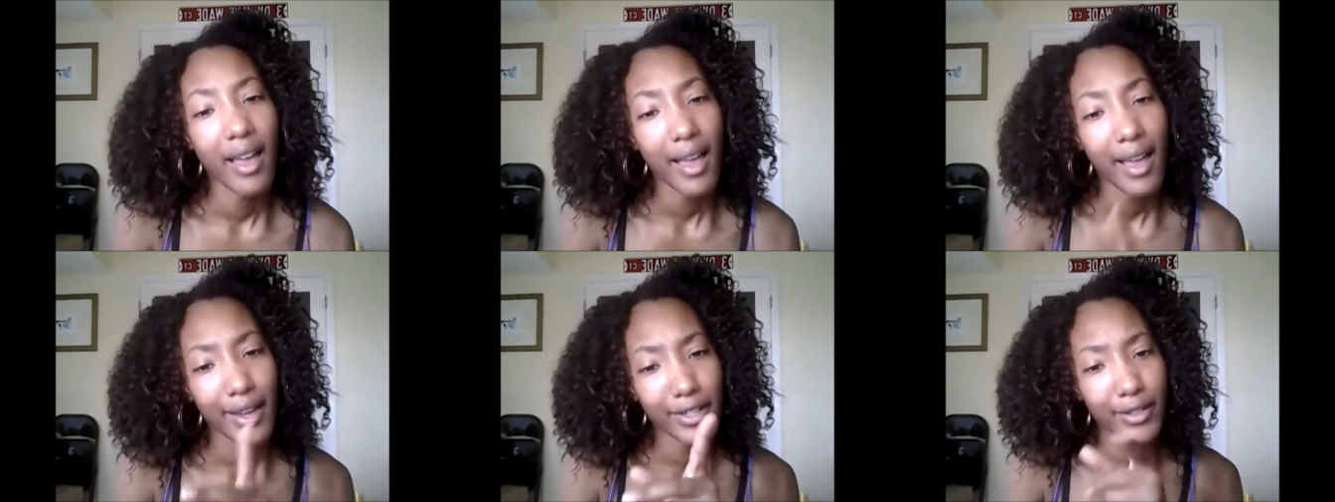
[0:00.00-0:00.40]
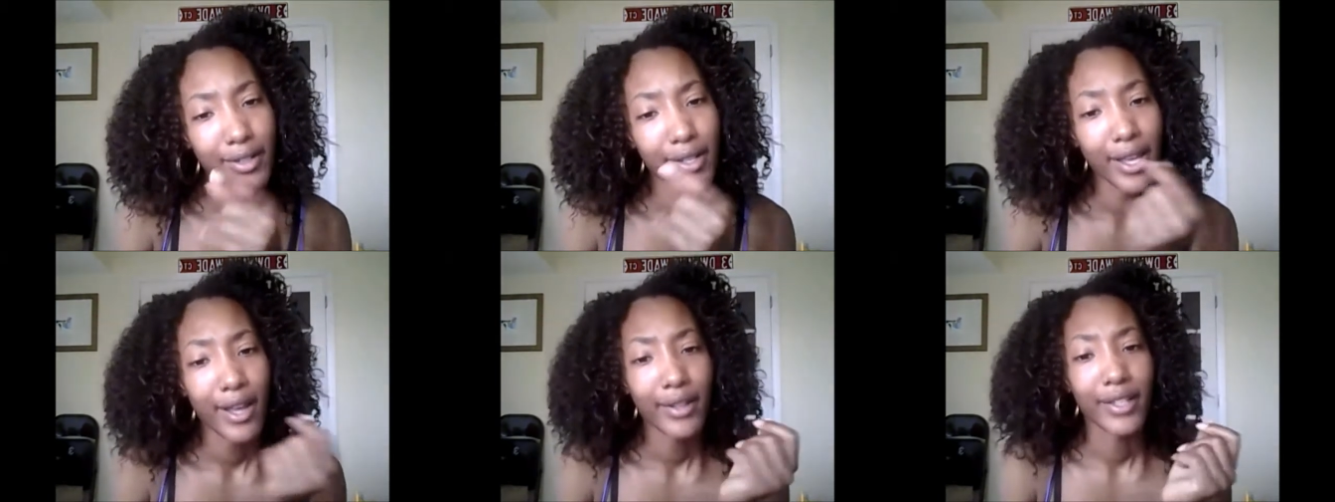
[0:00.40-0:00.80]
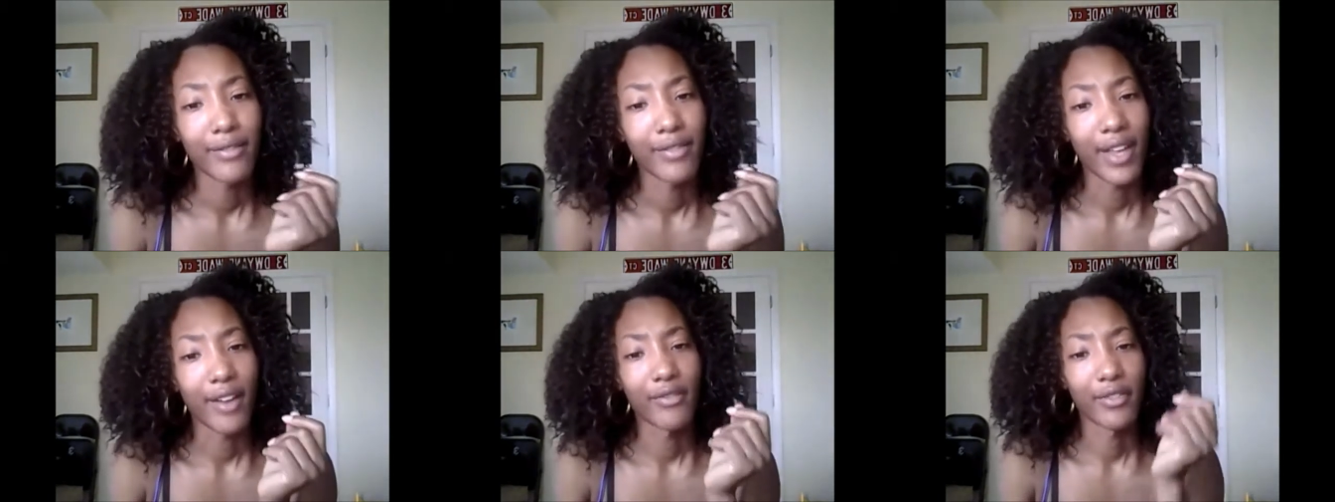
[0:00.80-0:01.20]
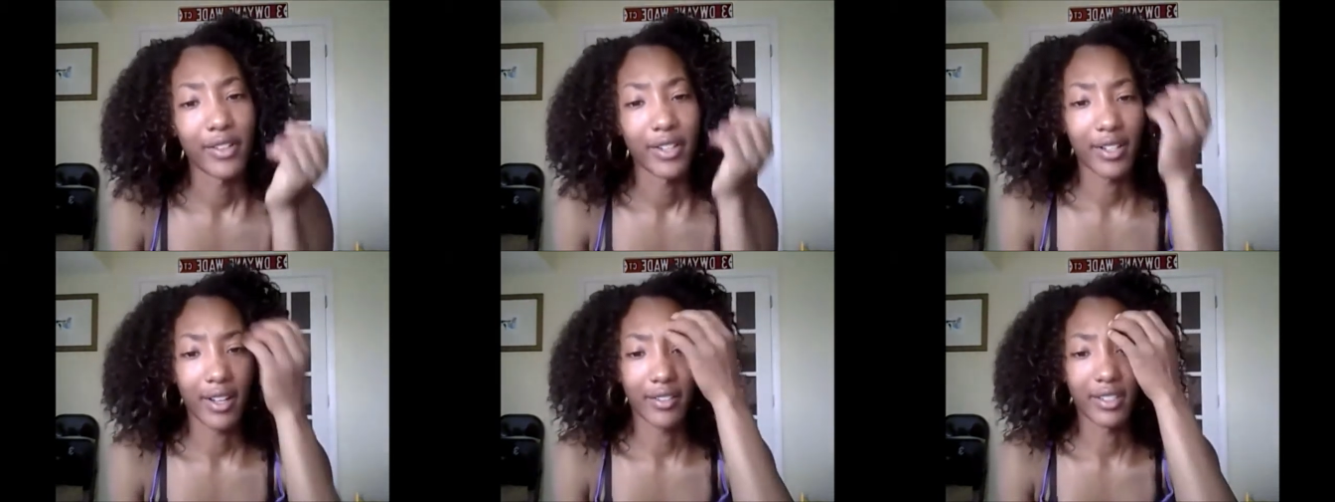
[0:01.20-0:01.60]
Actually, I'll leave that for
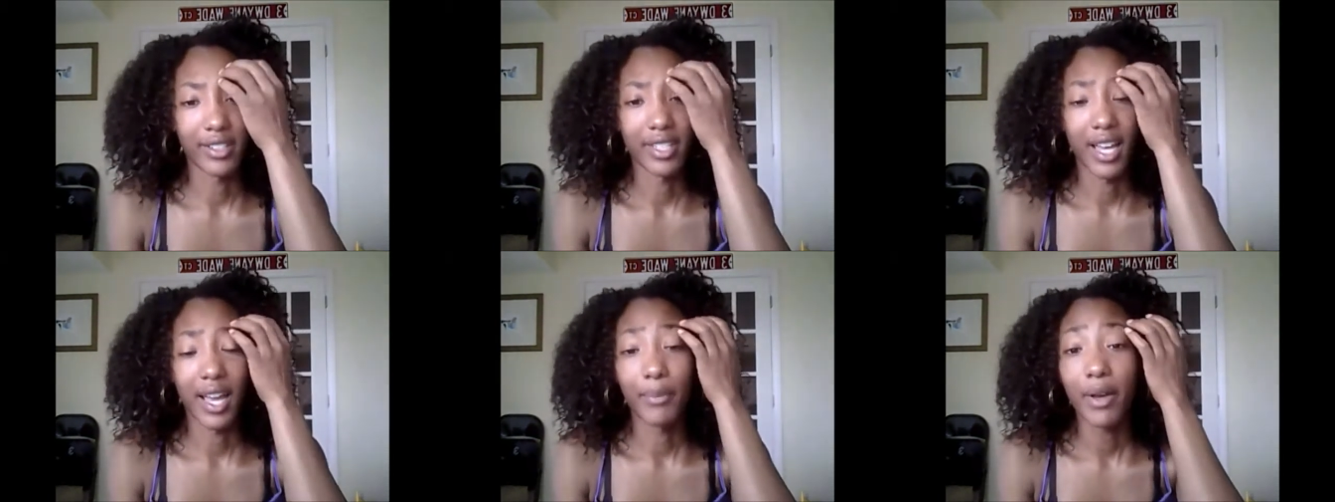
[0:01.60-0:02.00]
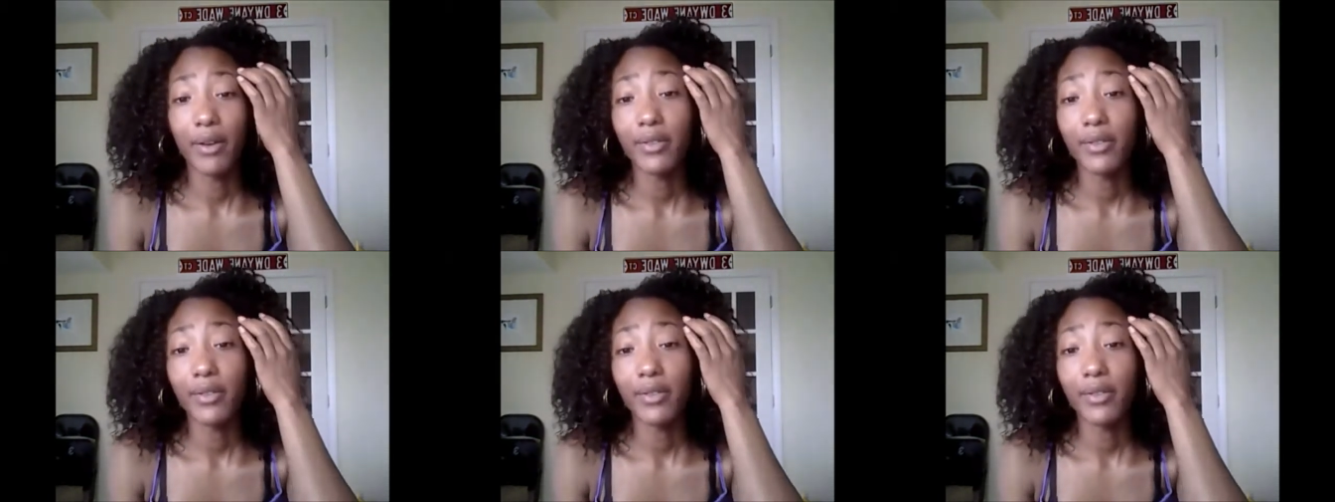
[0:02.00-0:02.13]
another time.